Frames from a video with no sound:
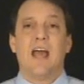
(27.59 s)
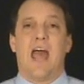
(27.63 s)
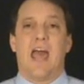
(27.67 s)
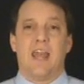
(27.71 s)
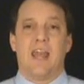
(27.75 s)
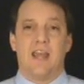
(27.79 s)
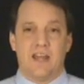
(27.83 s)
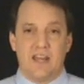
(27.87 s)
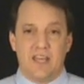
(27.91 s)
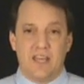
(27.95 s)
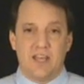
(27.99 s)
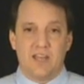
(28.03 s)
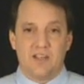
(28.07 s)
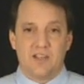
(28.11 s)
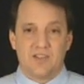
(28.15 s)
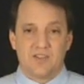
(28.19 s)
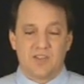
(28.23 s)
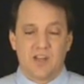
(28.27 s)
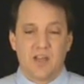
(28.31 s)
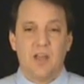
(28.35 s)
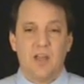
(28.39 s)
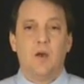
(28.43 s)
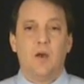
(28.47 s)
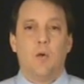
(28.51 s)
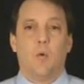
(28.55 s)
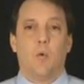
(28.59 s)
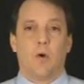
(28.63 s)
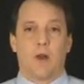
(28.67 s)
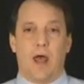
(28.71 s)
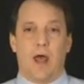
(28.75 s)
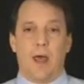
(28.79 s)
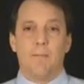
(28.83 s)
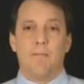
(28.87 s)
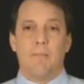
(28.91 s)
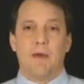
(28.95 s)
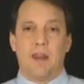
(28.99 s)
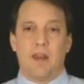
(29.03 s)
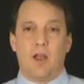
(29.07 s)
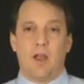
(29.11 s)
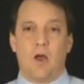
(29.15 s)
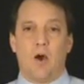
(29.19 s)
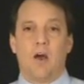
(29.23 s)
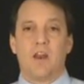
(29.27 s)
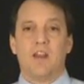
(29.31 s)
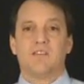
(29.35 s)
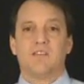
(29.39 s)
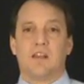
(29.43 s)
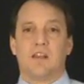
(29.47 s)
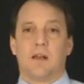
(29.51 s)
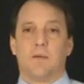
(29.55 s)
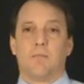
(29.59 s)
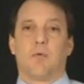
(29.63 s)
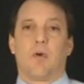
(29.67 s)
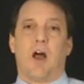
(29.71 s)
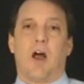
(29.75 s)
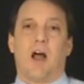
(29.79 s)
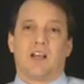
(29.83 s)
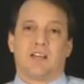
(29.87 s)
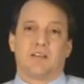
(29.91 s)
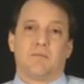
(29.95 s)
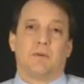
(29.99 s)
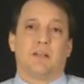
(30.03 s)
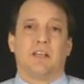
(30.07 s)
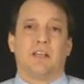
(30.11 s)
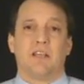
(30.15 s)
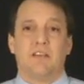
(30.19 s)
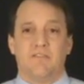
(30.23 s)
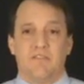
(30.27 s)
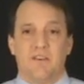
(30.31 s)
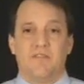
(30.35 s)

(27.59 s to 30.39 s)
And it is. What I'm betting on is that approximately